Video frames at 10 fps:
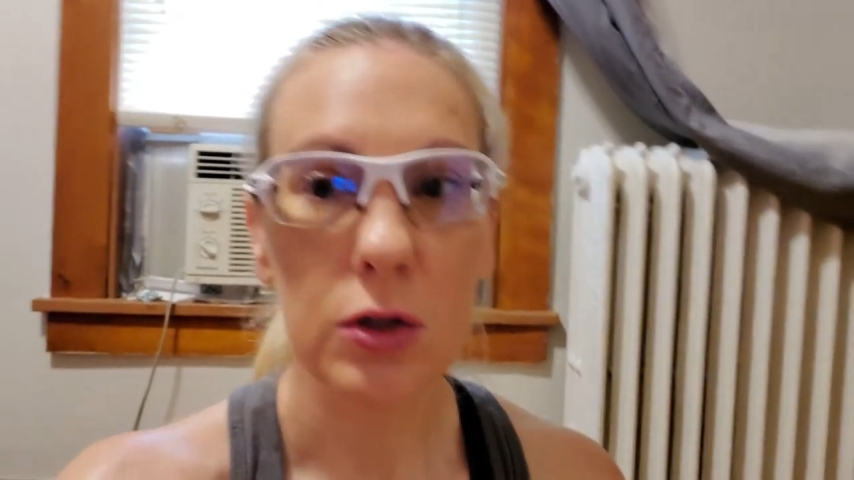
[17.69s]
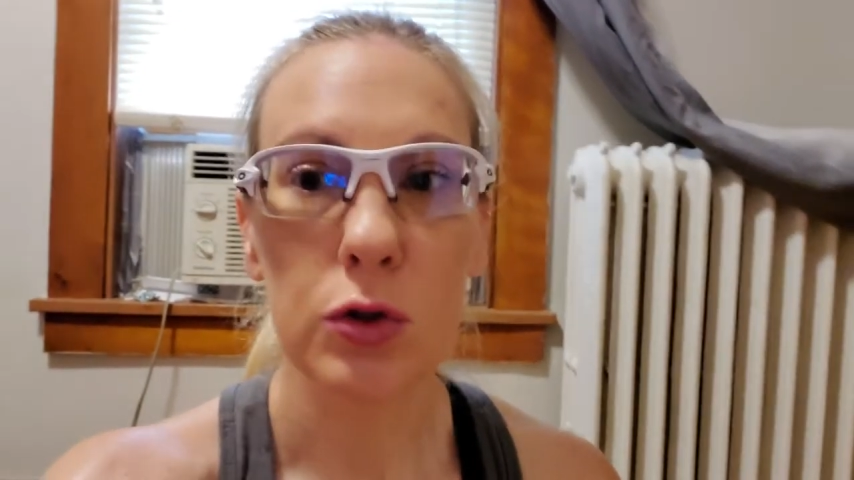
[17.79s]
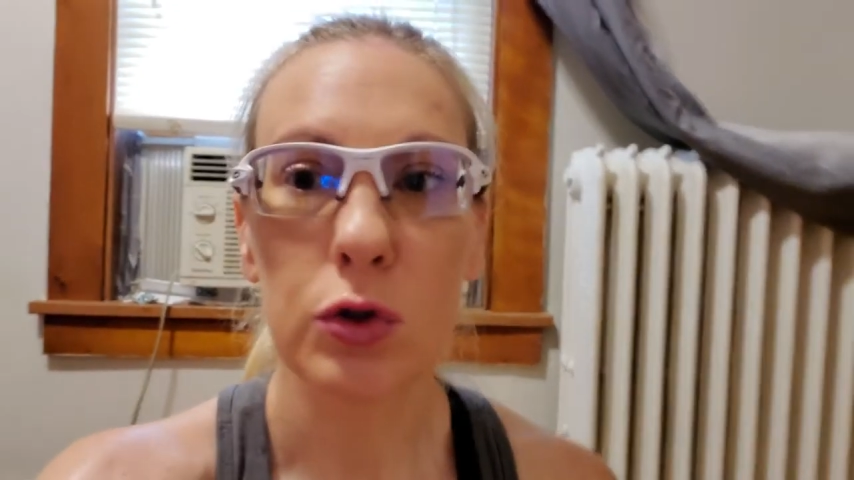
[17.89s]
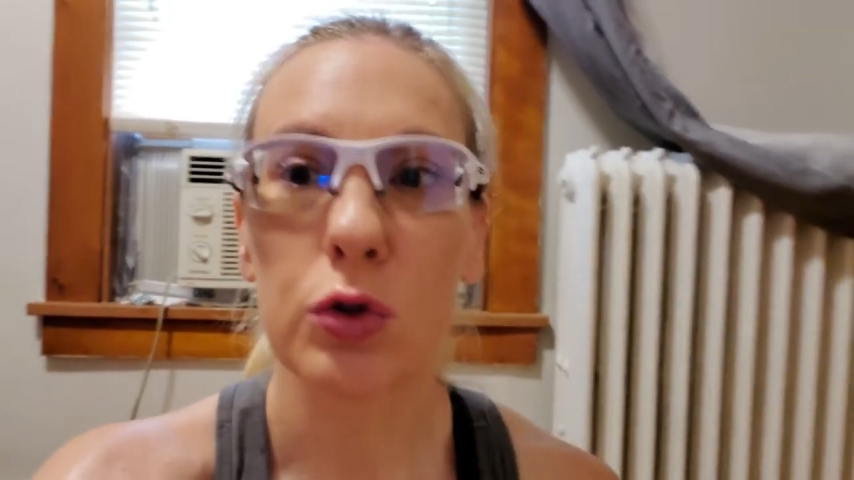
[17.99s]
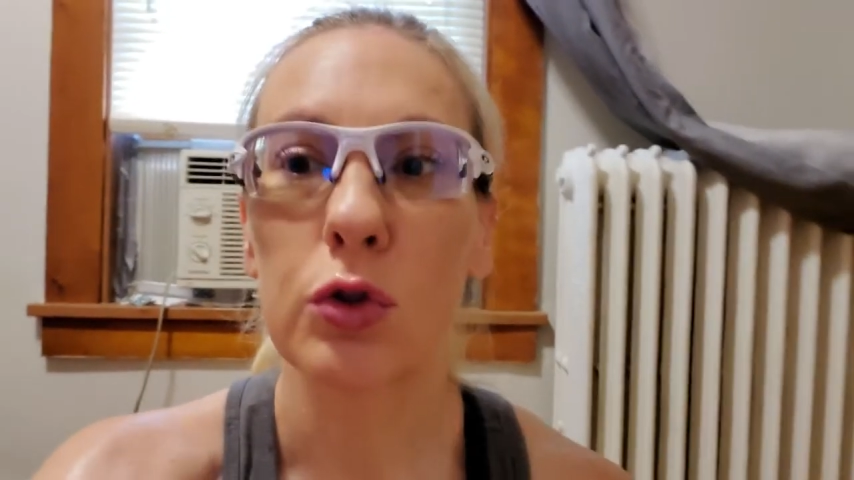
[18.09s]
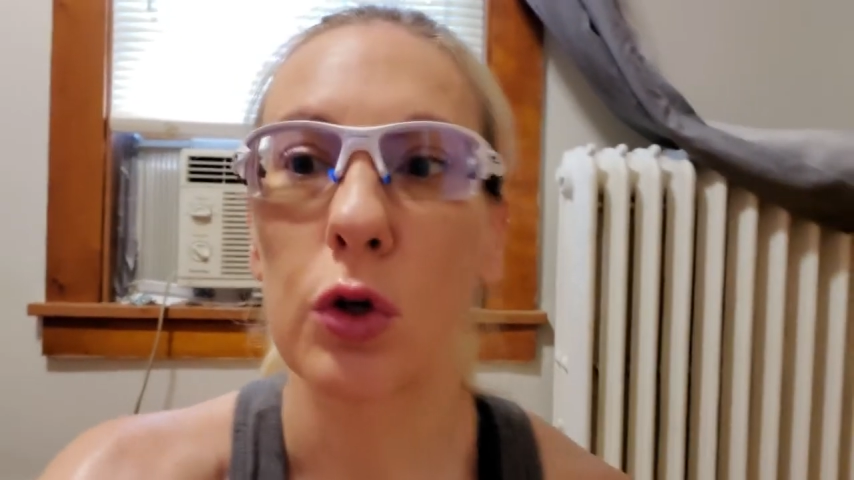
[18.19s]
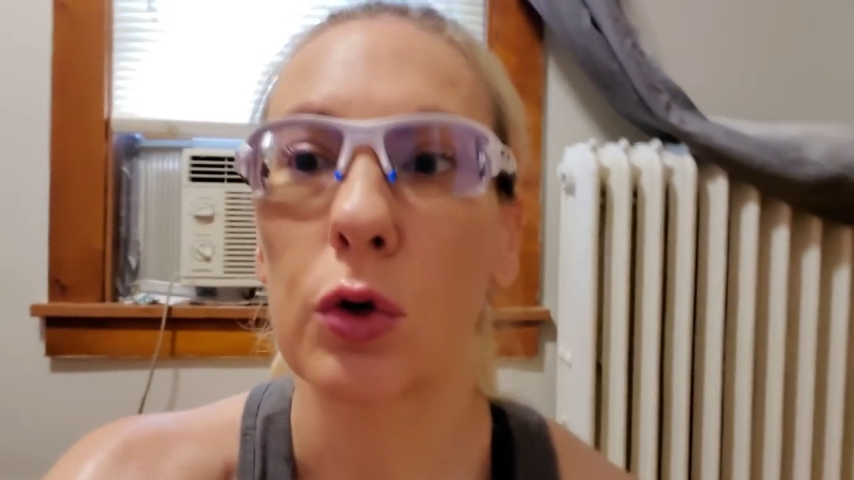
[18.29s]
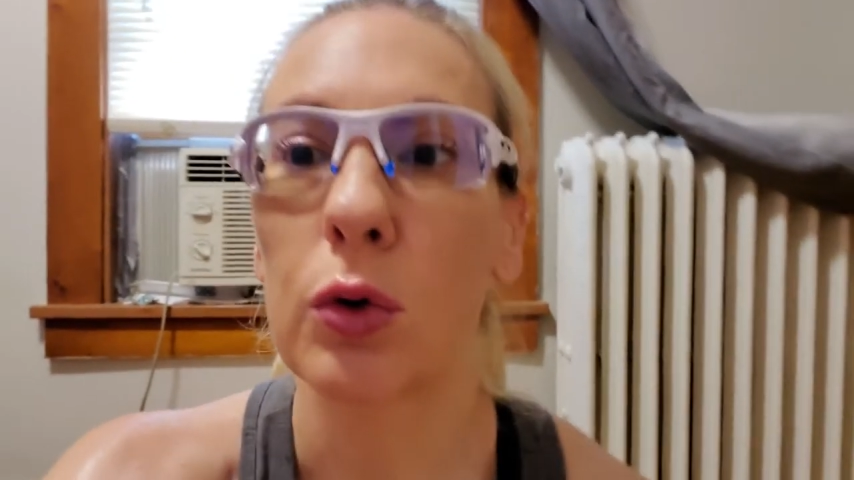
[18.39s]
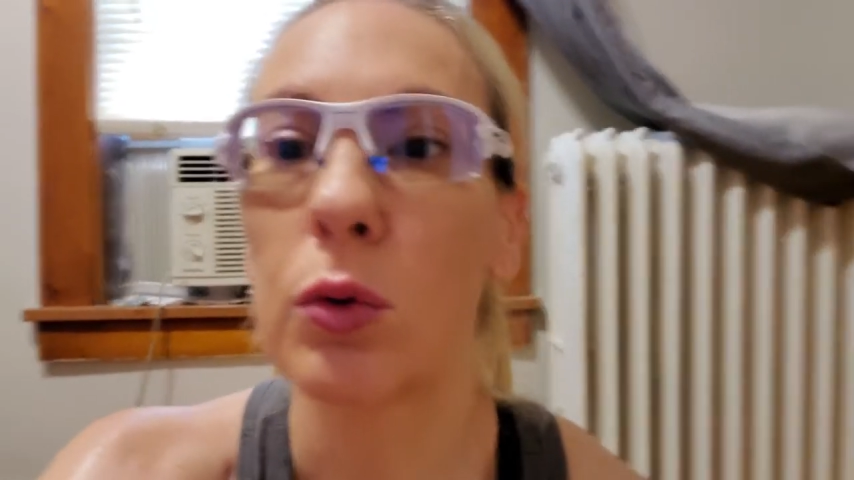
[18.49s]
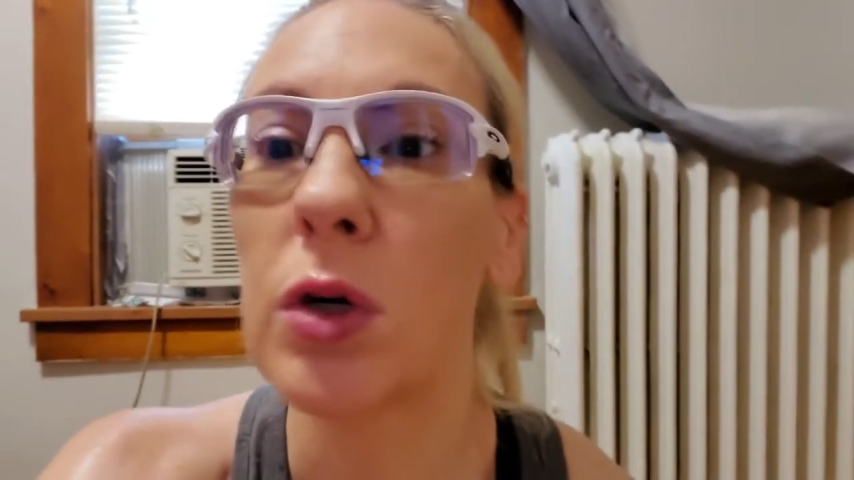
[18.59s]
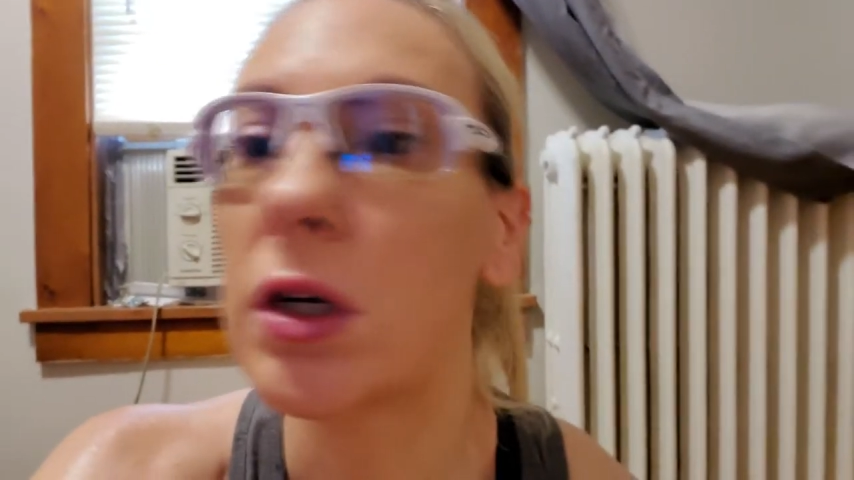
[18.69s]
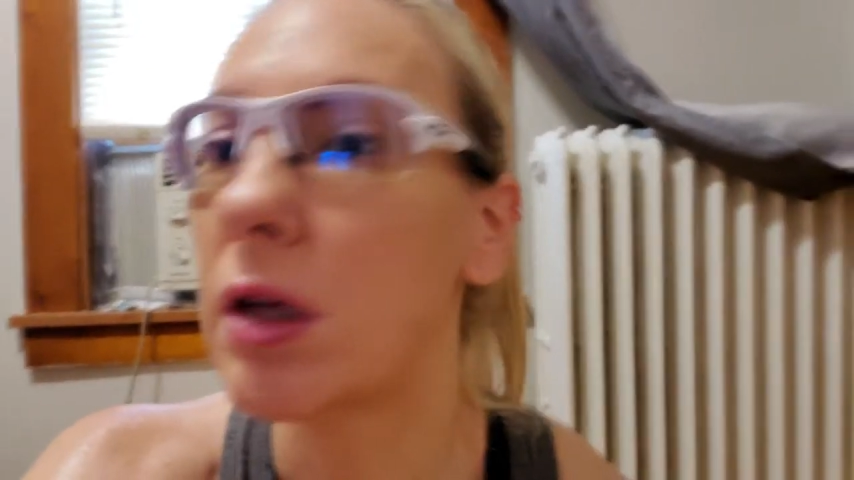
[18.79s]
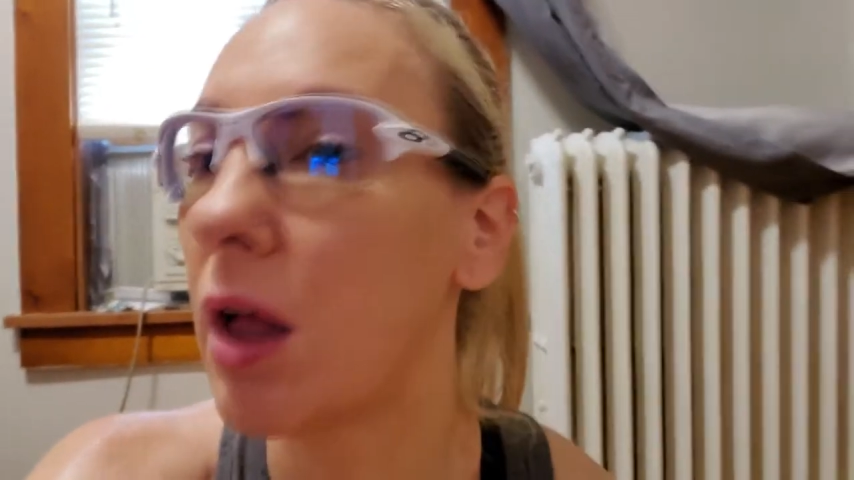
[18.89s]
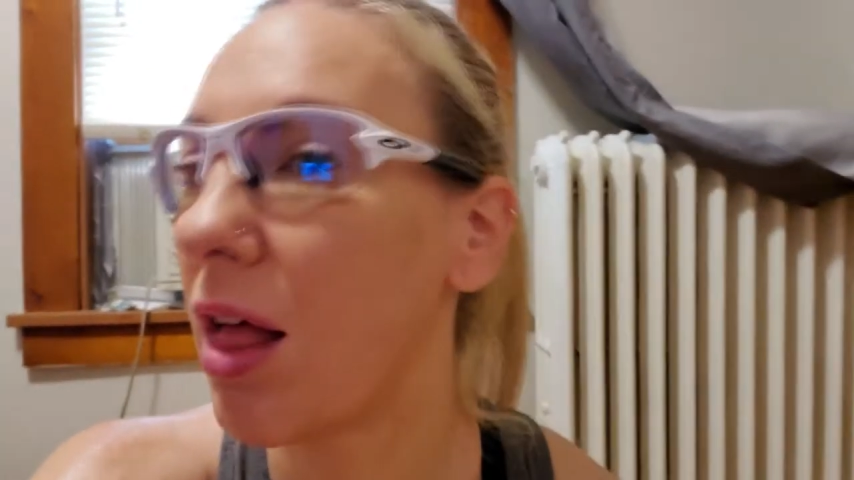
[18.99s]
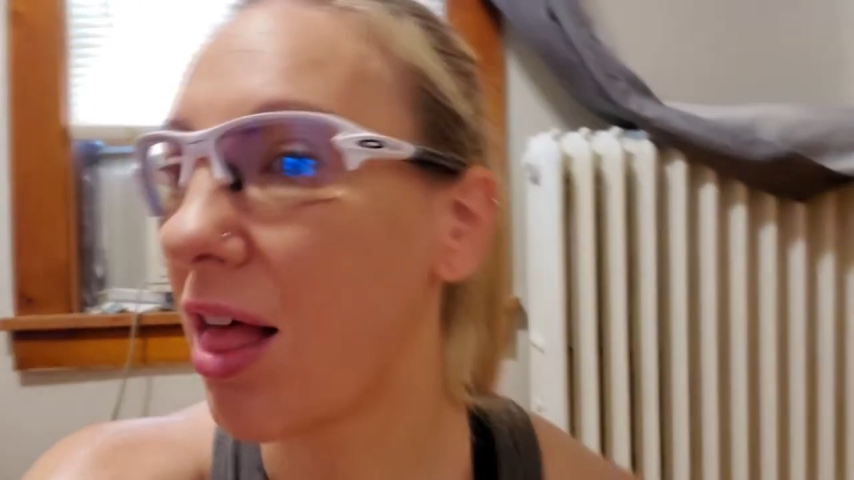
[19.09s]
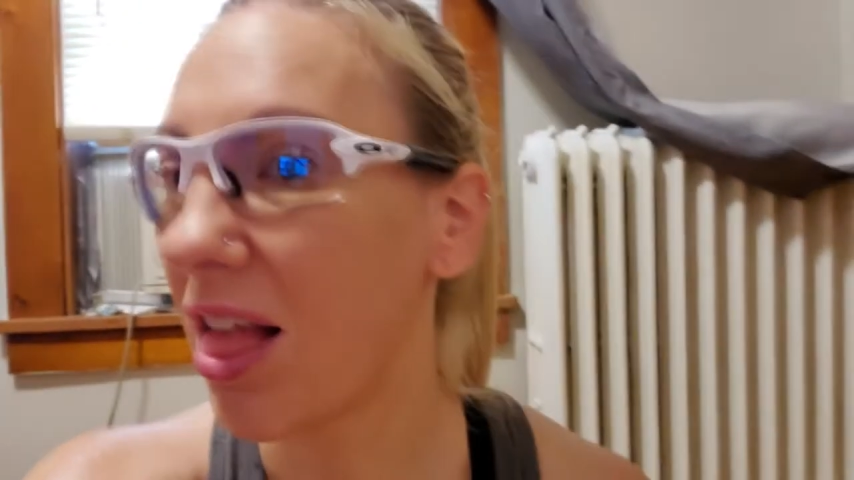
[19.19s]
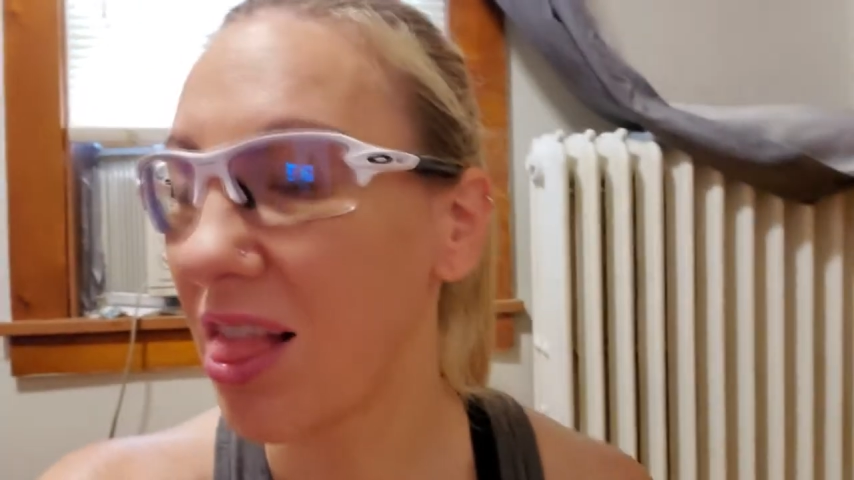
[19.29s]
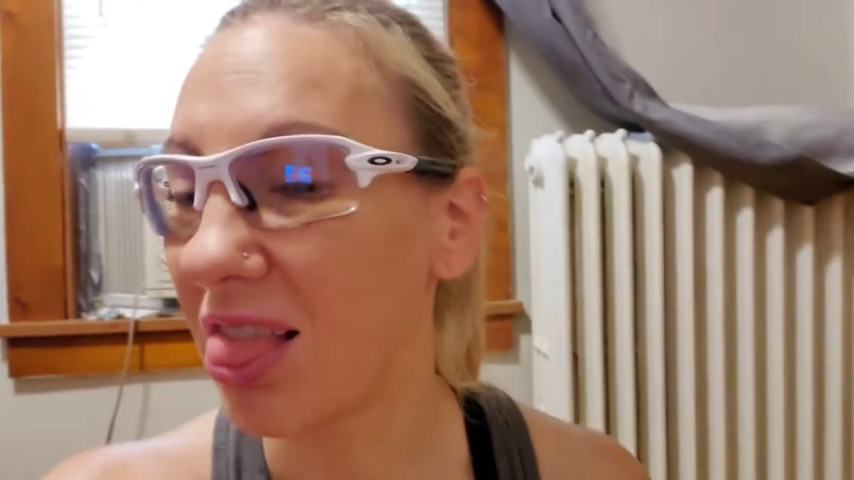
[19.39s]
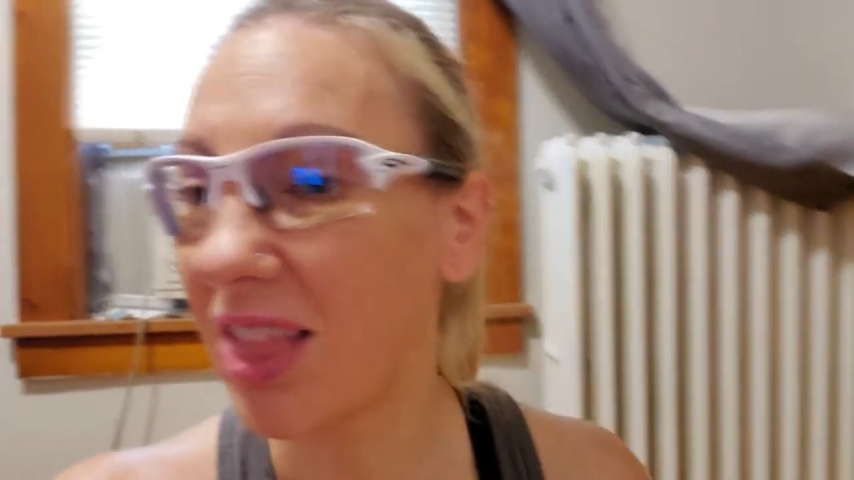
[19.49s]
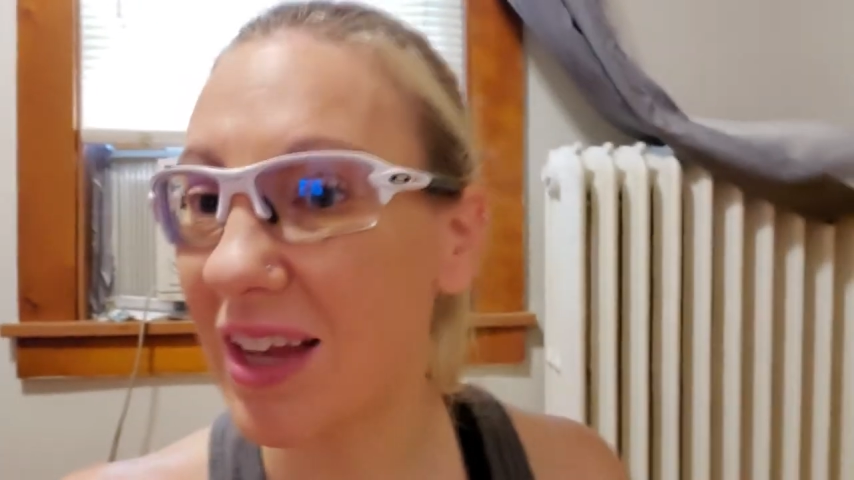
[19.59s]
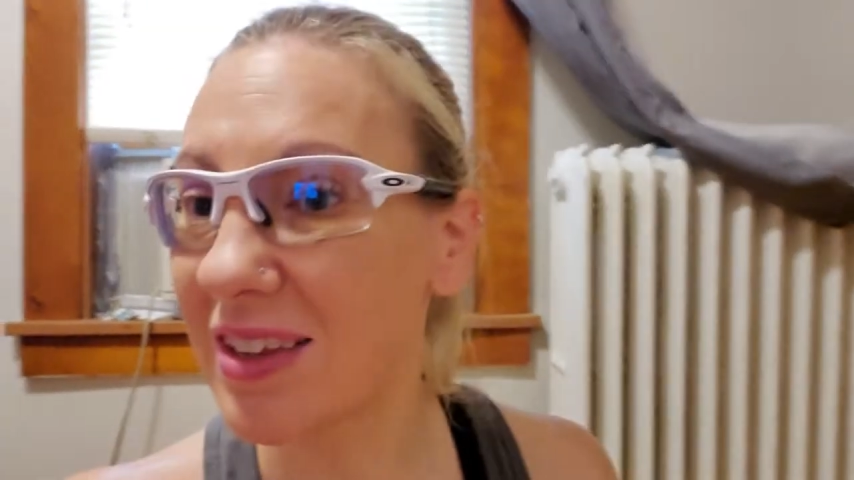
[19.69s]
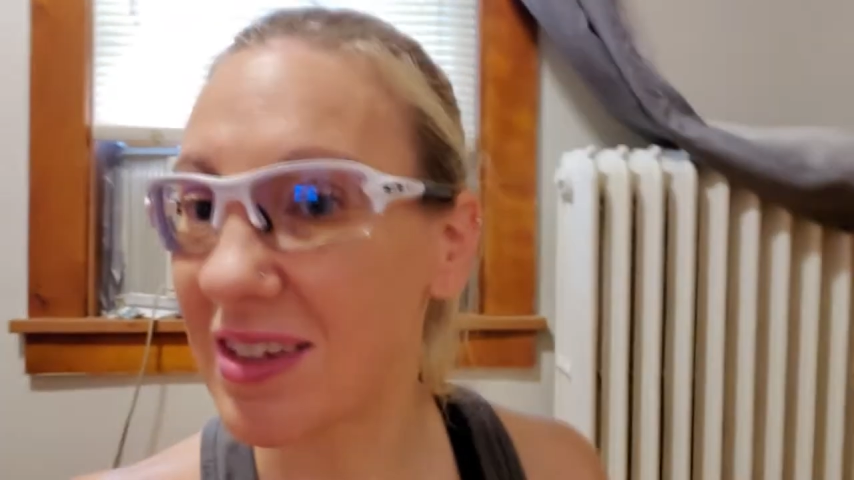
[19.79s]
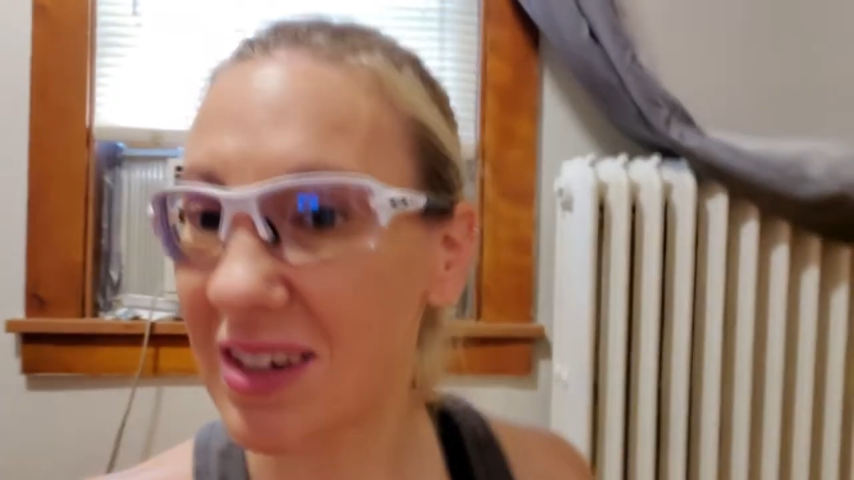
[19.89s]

So let's